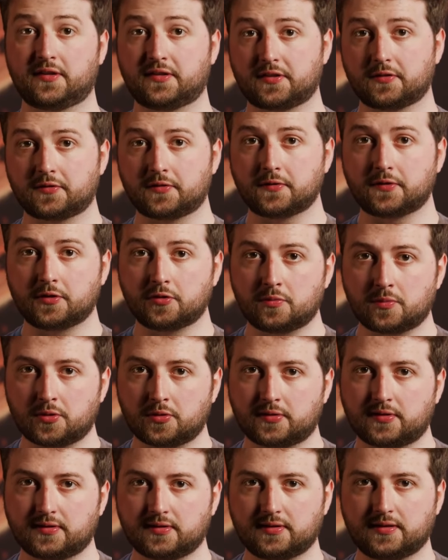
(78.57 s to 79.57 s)
SRV.
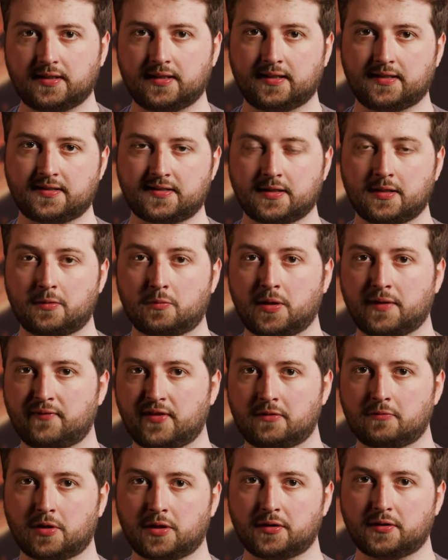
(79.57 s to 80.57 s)
So
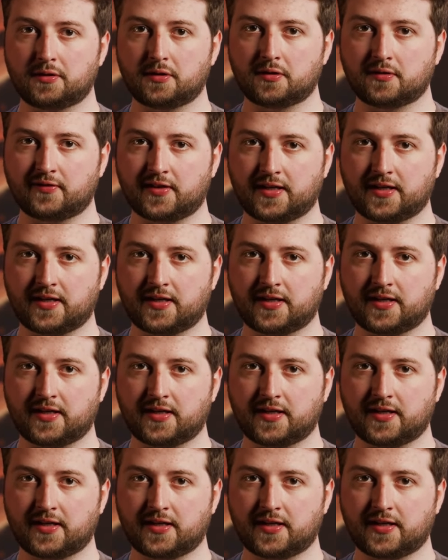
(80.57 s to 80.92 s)
I'm glad that they